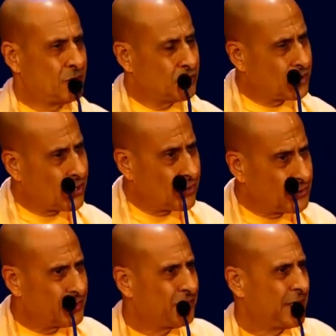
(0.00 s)
to
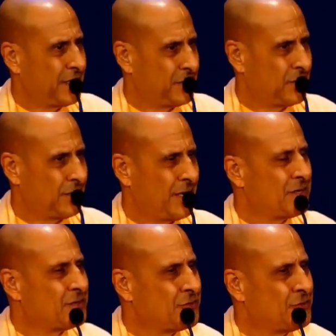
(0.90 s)
cultivate
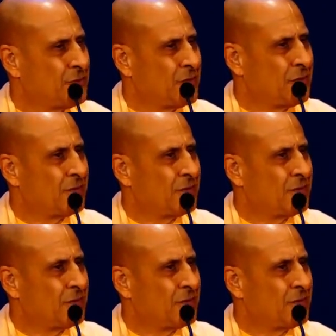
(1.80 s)
and to